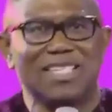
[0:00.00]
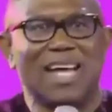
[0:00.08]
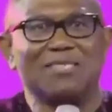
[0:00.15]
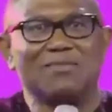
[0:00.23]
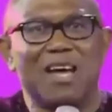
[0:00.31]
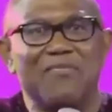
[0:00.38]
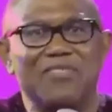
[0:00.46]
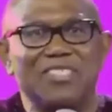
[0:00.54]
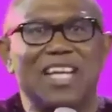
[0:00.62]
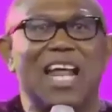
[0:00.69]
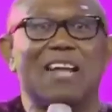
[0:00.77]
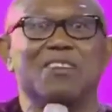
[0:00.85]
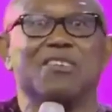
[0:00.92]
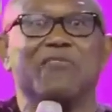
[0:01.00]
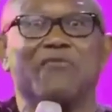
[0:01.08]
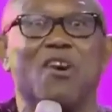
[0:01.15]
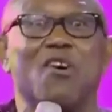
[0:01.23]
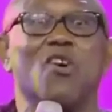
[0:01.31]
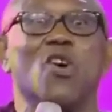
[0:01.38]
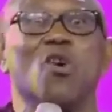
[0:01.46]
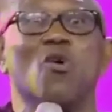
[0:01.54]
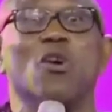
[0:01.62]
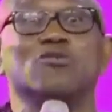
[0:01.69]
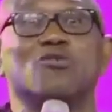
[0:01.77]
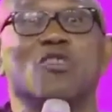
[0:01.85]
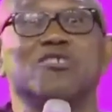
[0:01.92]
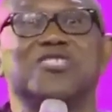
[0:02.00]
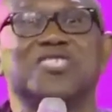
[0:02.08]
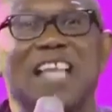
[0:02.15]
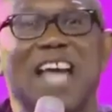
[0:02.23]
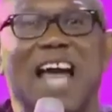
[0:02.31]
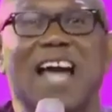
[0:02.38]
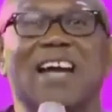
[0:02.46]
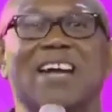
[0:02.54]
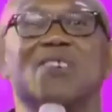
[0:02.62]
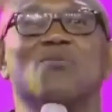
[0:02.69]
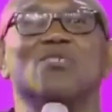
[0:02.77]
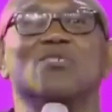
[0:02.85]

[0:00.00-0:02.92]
That's why every day they're looking for what to share.